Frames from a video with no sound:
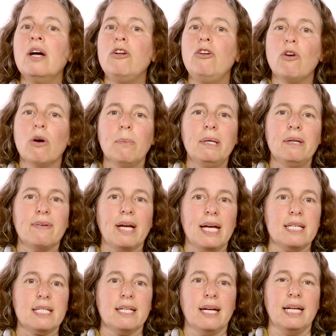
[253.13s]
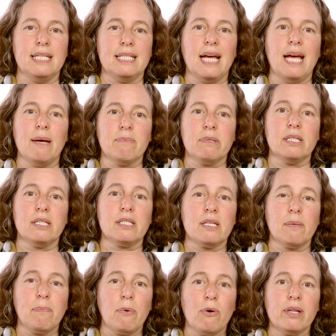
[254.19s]
Normative case studies aim to
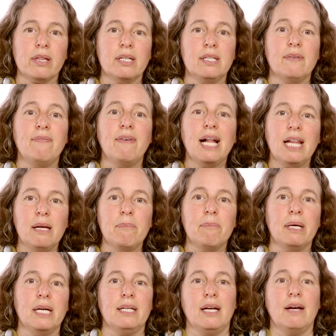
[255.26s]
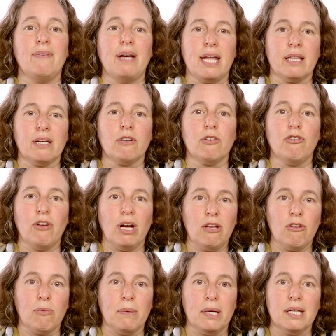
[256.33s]
support the development of ethical
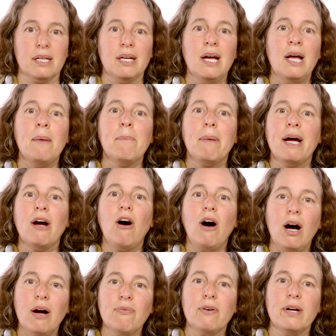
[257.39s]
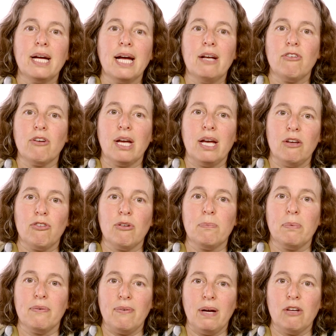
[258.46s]
judgment by offering education
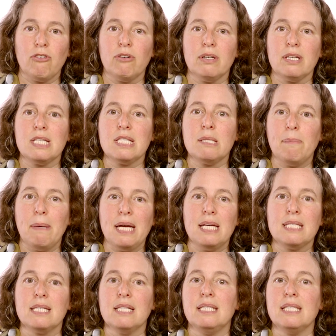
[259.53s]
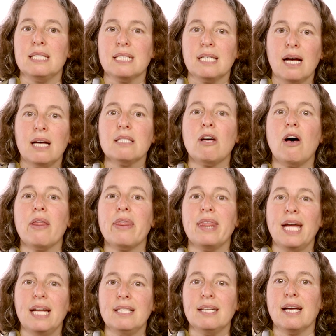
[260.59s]
professionals space to discuss
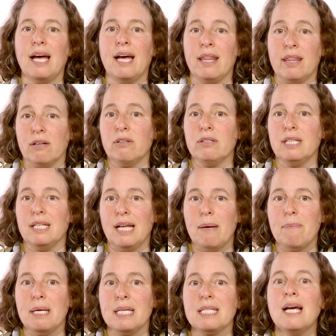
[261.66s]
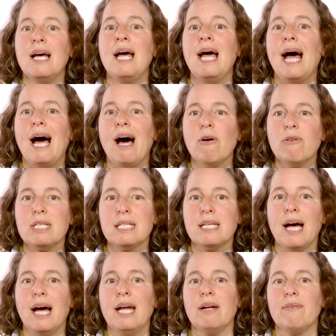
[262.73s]
authentic ethical dilemmas
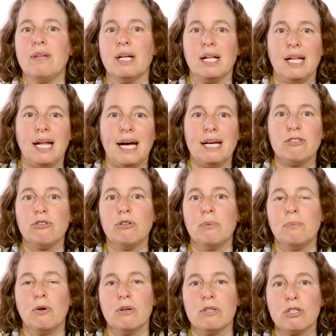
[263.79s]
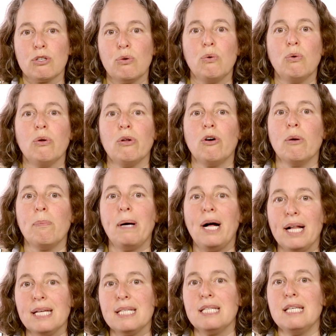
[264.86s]
outside of the classroom or school or
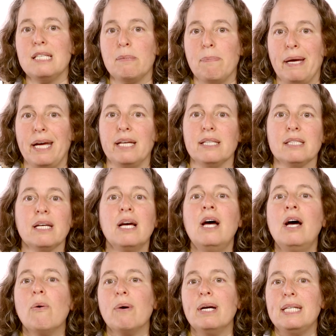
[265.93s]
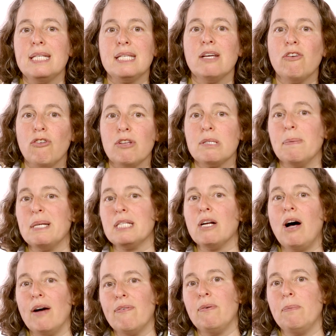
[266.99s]
policy space, where decisions must
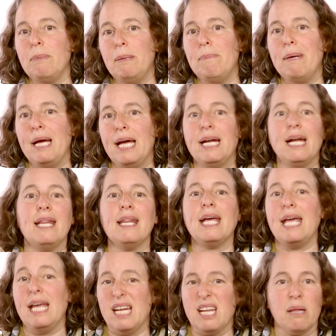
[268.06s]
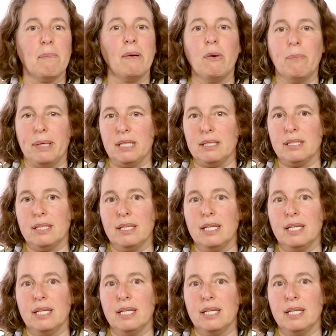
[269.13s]
often be made in the heat of the moment.